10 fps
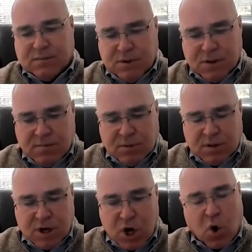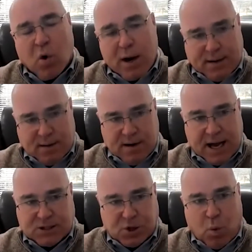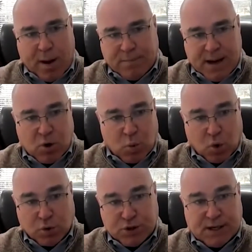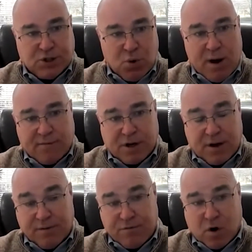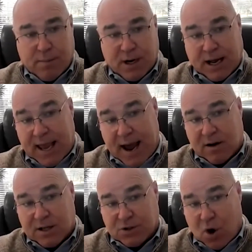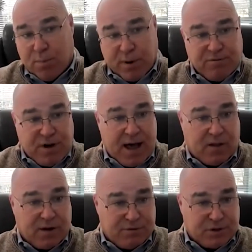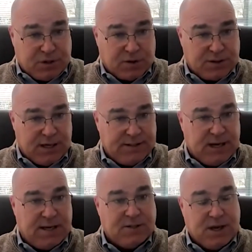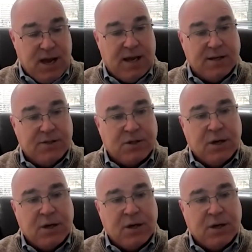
the current NACHA web debit rule says you have to confirm an account is open, valid, facilitates ACH. Mm-hmm.